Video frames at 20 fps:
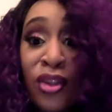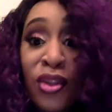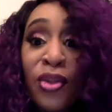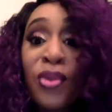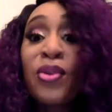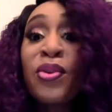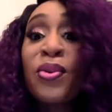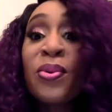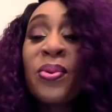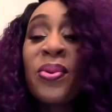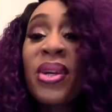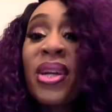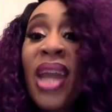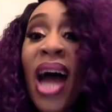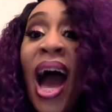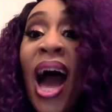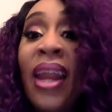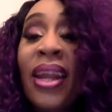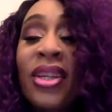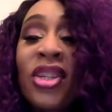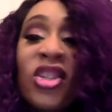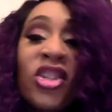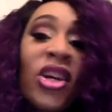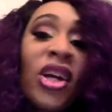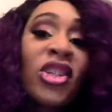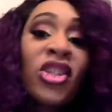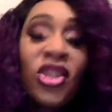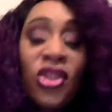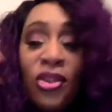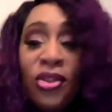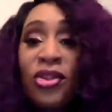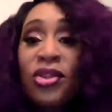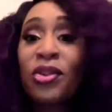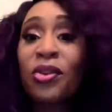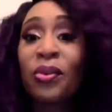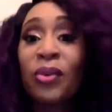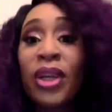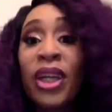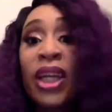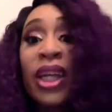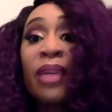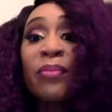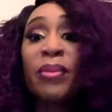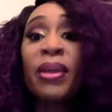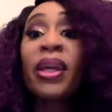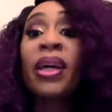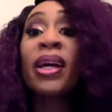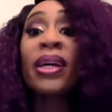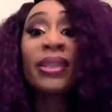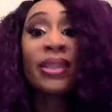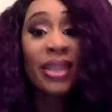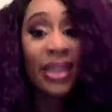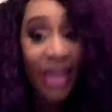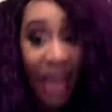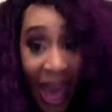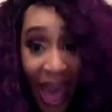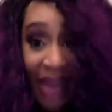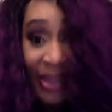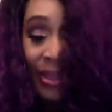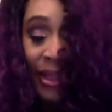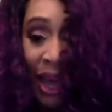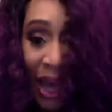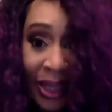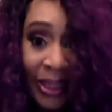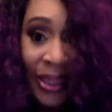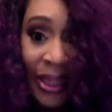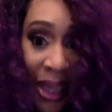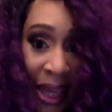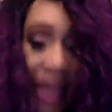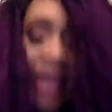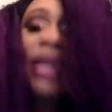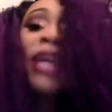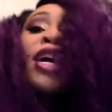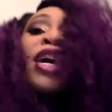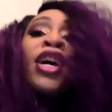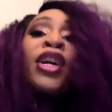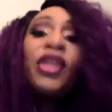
Do not adjust your screen because yes, hunty,